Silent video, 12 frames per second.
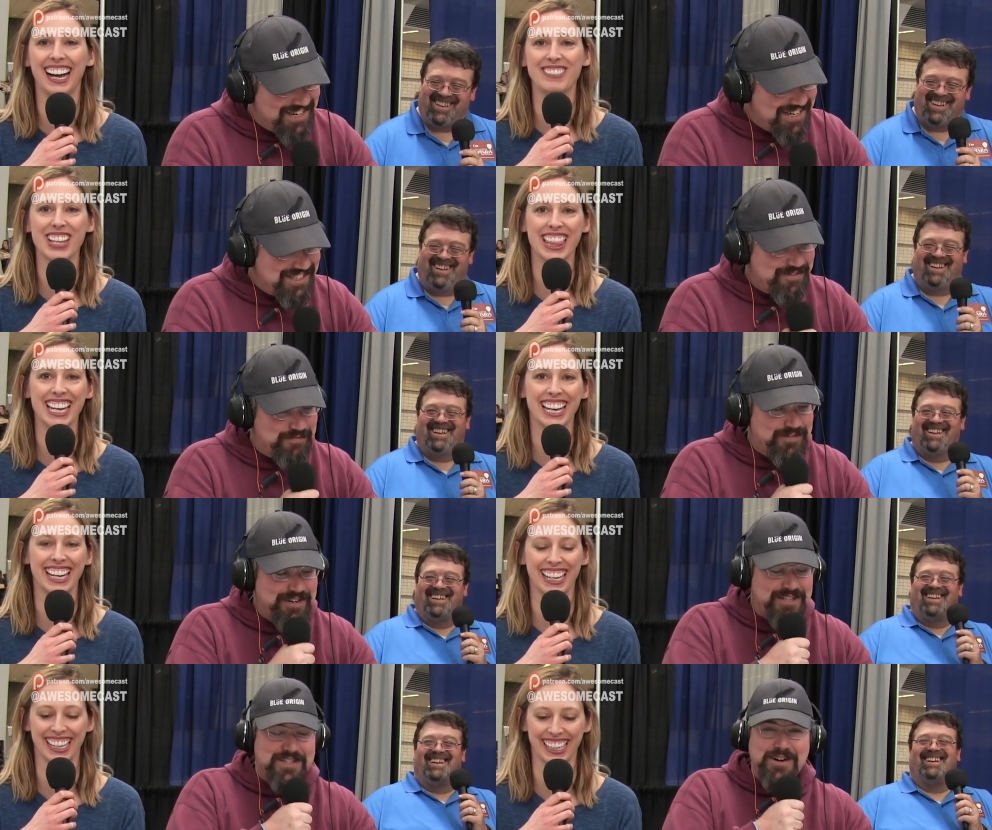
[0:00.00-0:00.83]
Speaker 1: I'm a
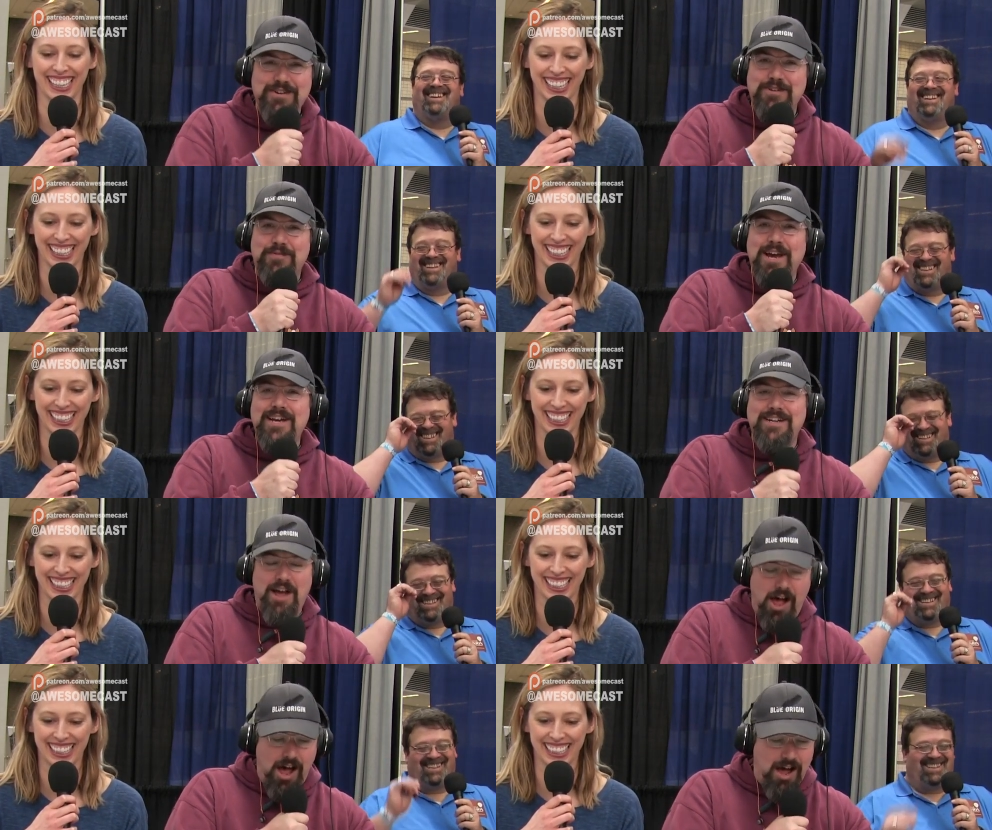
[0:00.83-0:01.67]
thing. Turn the right
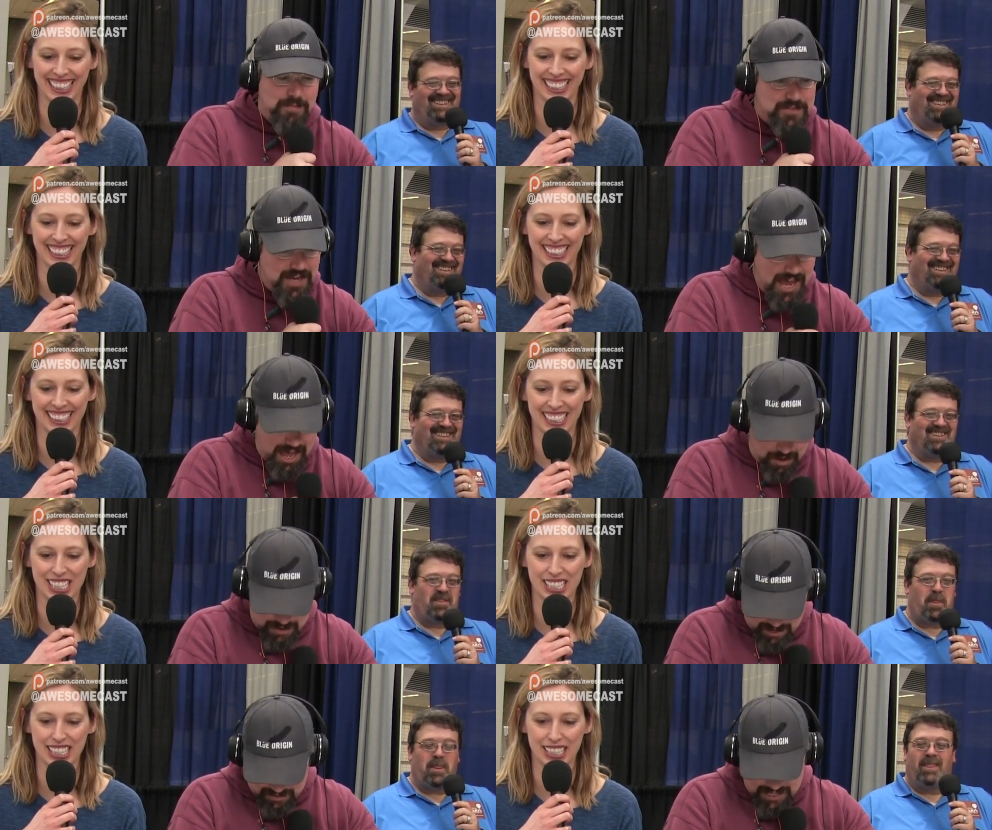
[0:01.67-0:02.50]
knobs. How
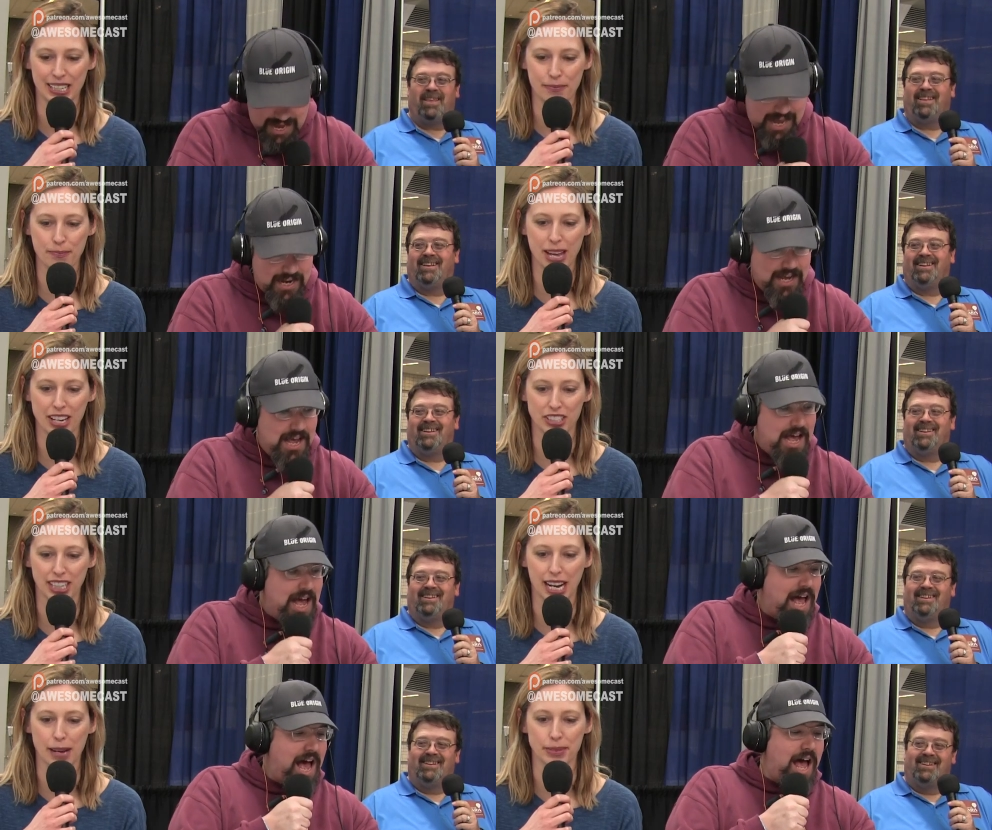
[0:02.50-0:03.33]
about that? magic uh,
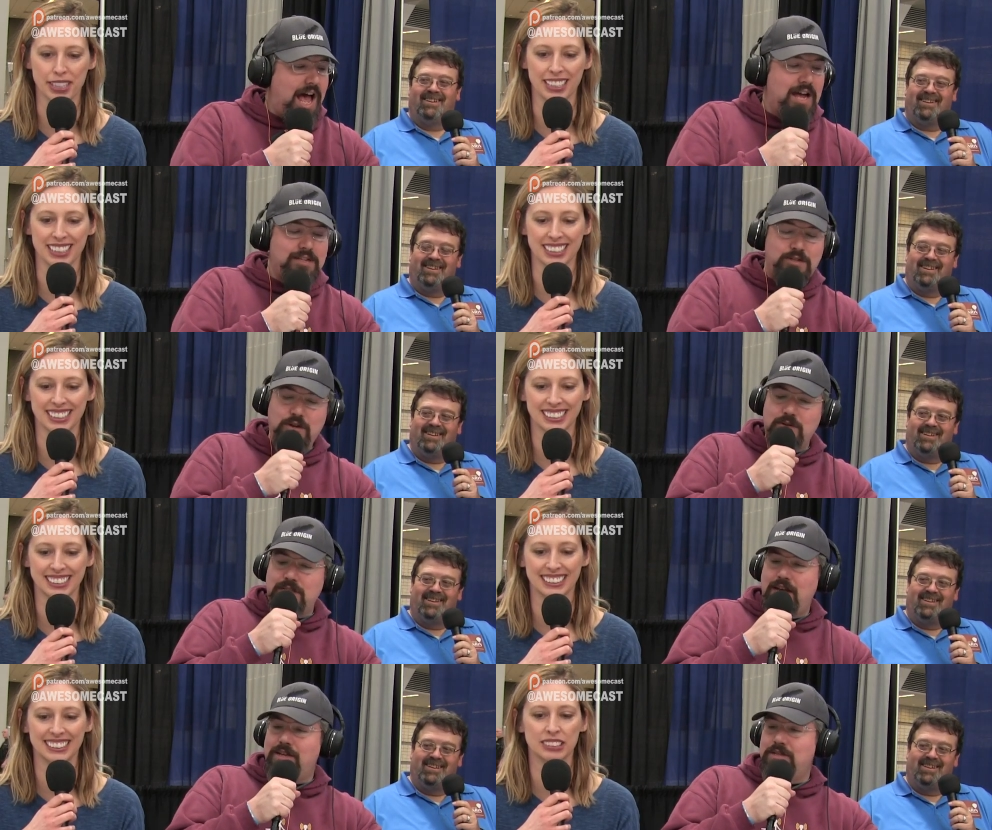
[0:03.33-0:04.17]
happens. Uh, so
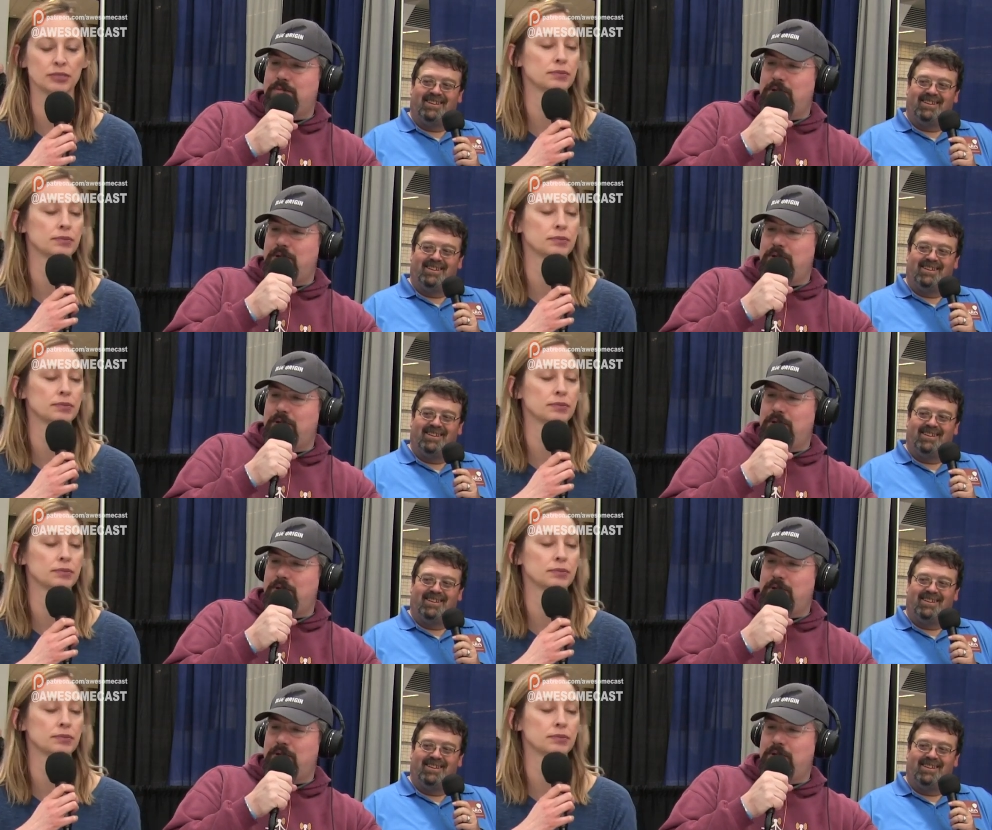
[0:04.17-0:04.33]
tell us